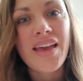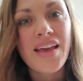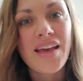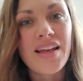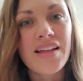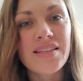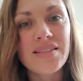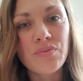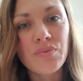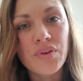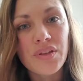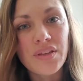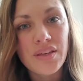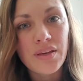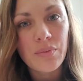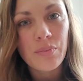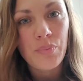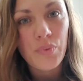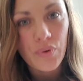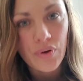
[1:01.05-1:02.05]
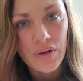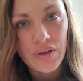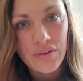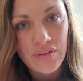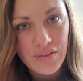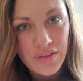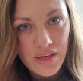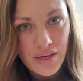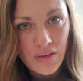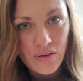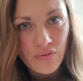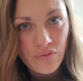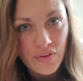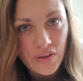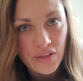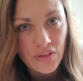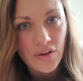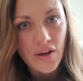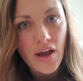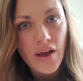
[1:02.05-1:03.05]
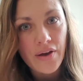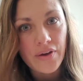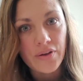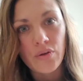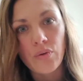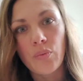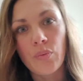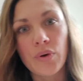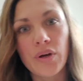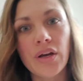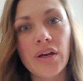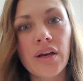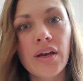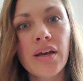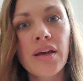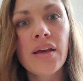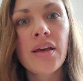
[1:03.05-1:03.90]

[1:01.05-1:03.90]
It's really important that you figure out how to work